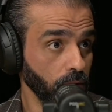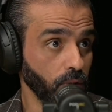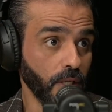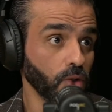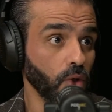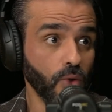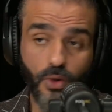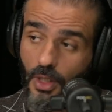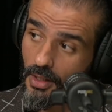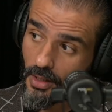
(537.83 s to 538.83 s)
You cannot
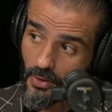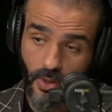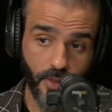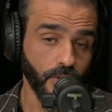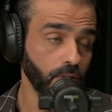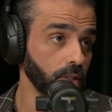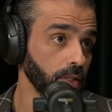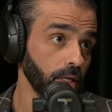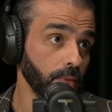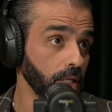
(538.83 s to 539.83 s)
go run outside the street and
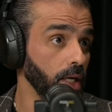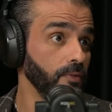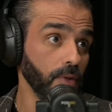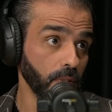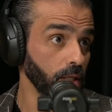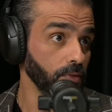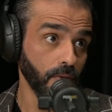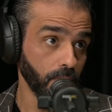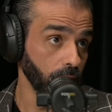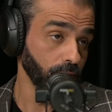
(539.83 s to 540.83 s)
saying, I'm in the alpha, I'm the alpha,
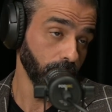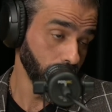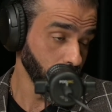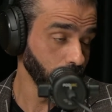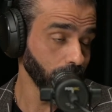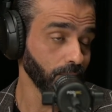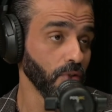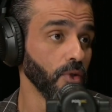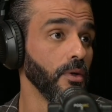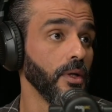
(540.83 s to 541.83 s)
I'm the alpha.
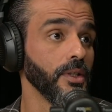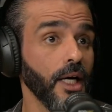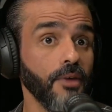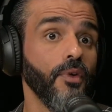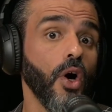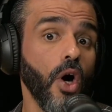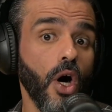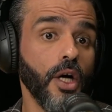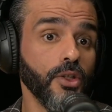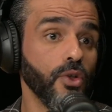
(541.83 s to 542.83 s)
So the alpha
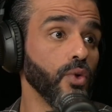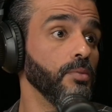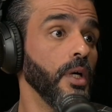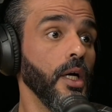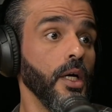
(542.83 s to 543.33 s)
in the room.